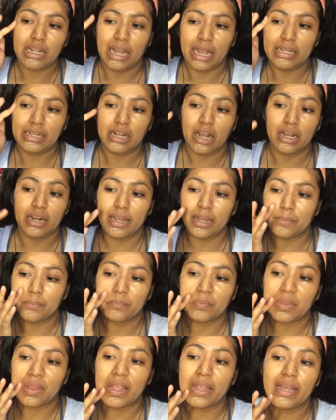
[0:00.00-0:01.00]
I got it.
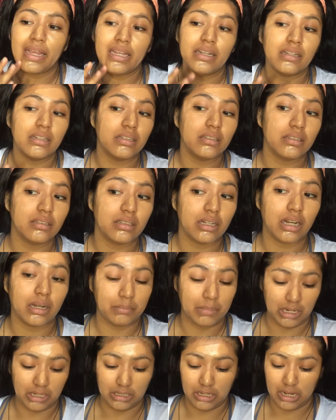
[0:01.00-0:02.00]
And I'm
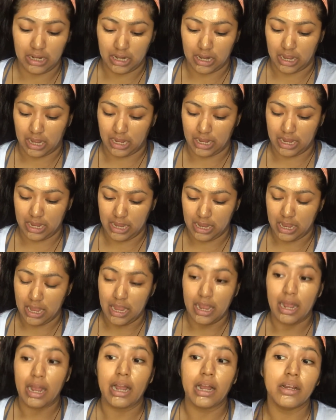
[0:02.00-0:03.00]
not gonna lie,
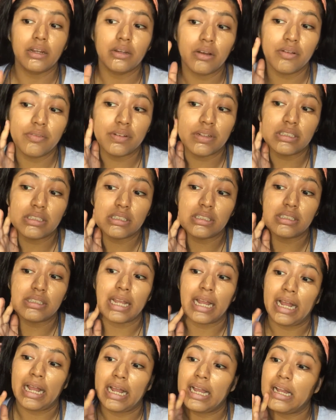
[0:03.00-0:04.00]
I don't know if it's
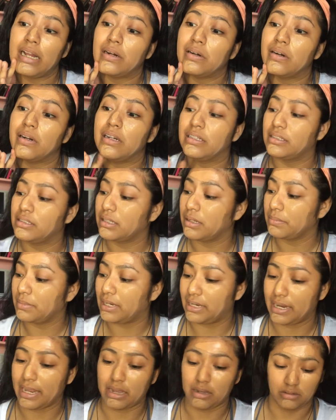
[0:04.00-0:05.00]
that or it's
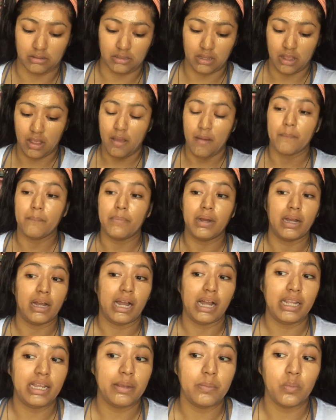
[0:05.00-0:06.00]
something else, but
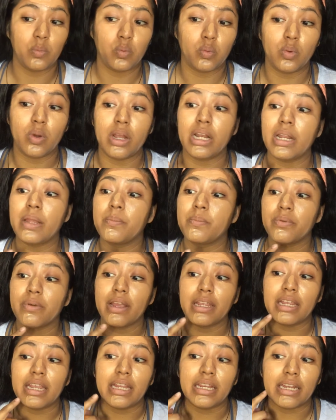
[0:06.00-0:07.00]
I am really
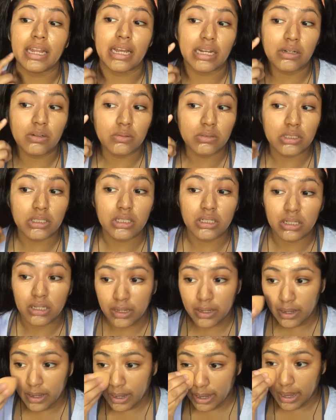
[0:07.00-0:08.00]
breaking out.
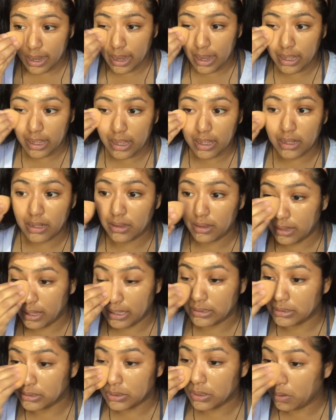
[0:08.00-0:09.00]
And
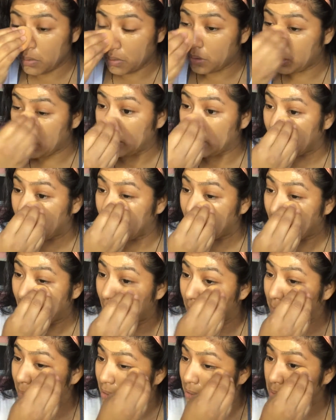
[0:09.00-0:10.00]
that's the only thing
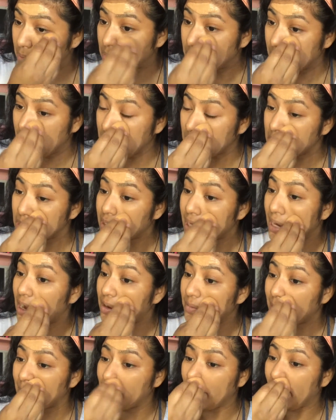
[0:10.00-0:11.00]
I've been using to take
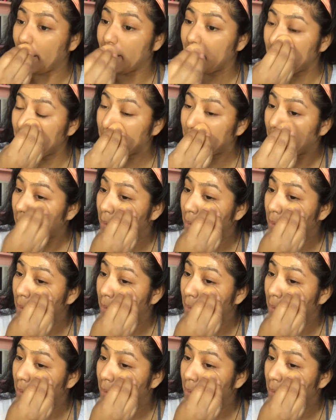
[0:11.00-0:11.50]
off my makeup.